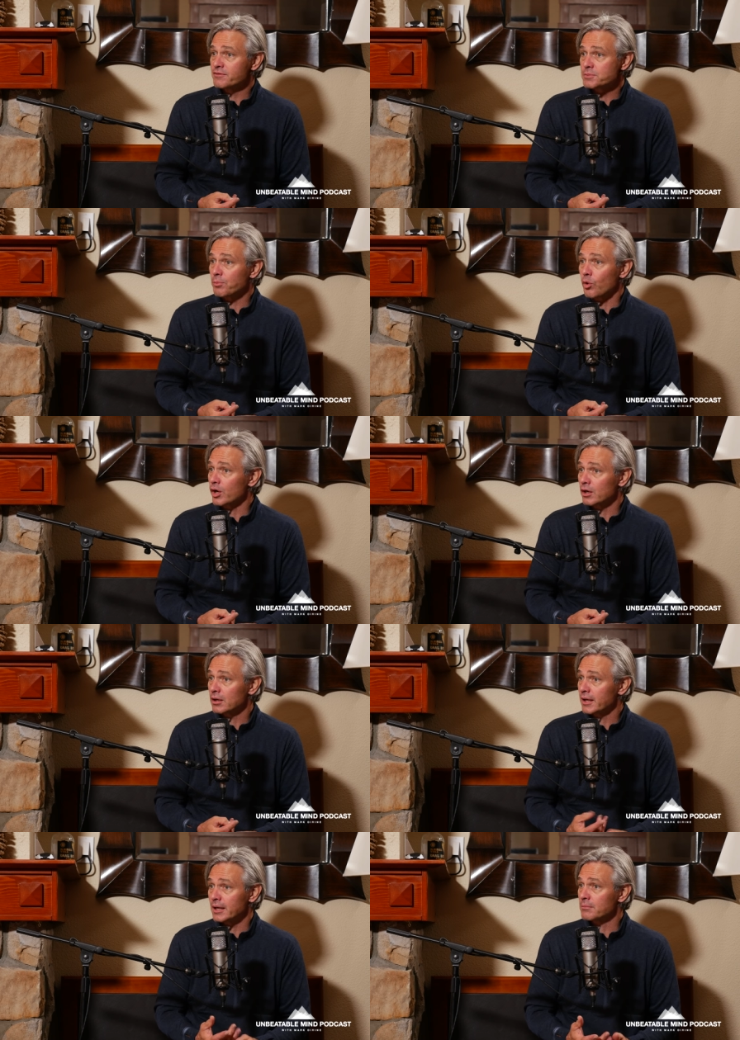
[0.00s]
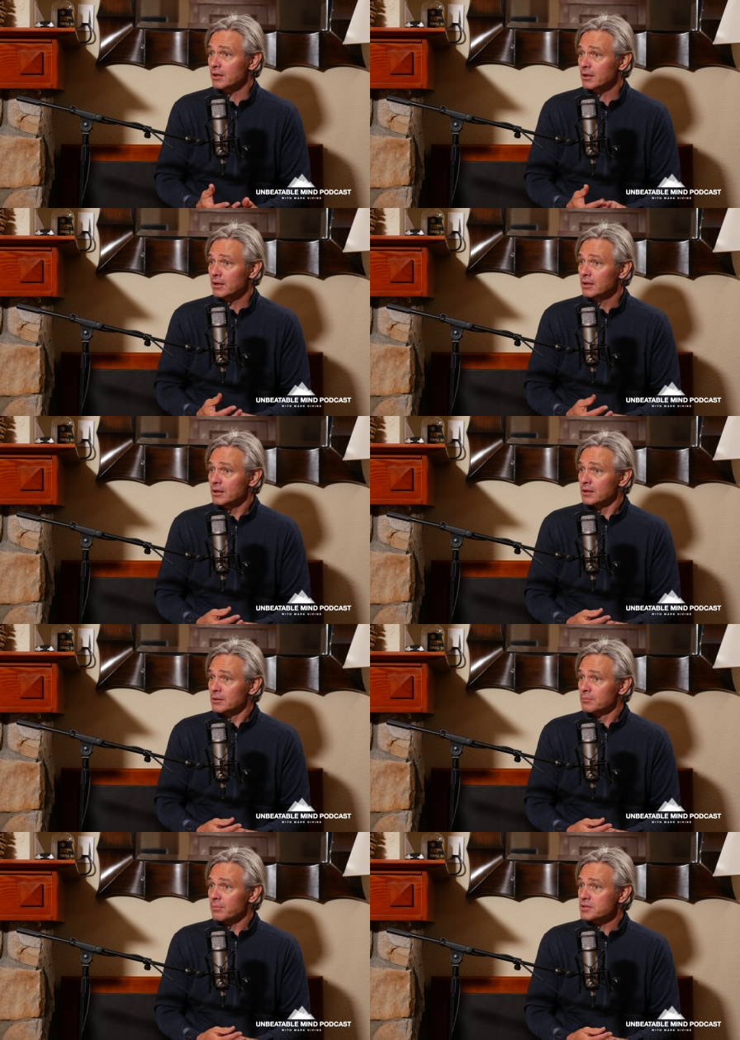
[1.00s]
sport. You wouldn't have cycled up
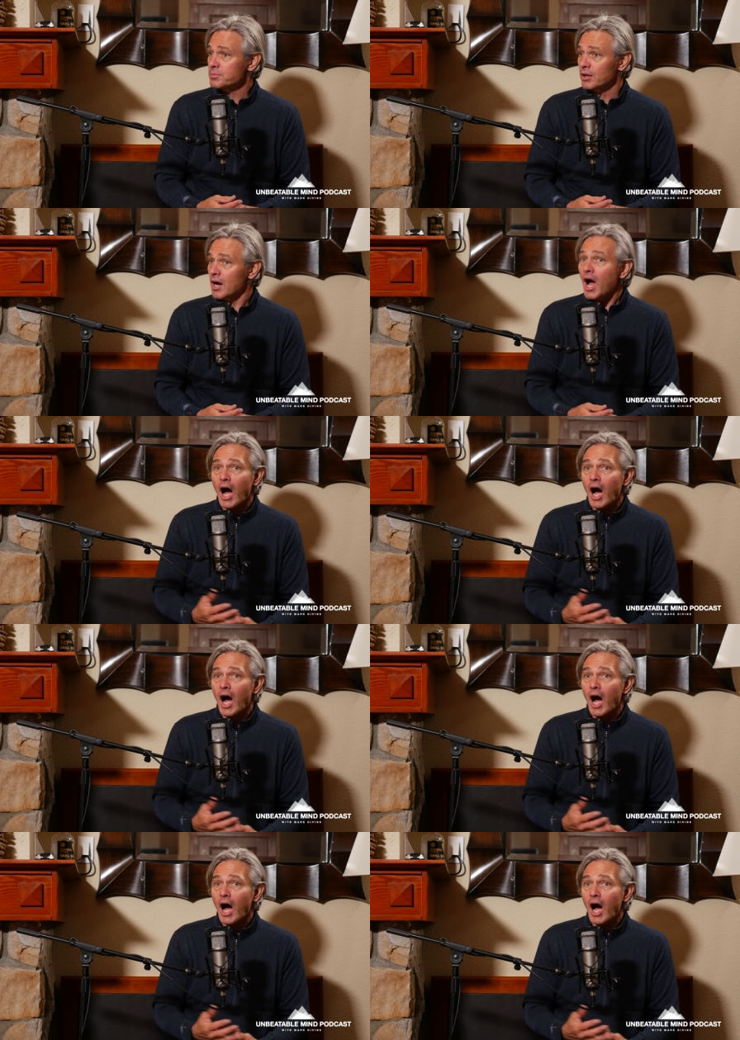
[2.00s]
Kilimanjaro.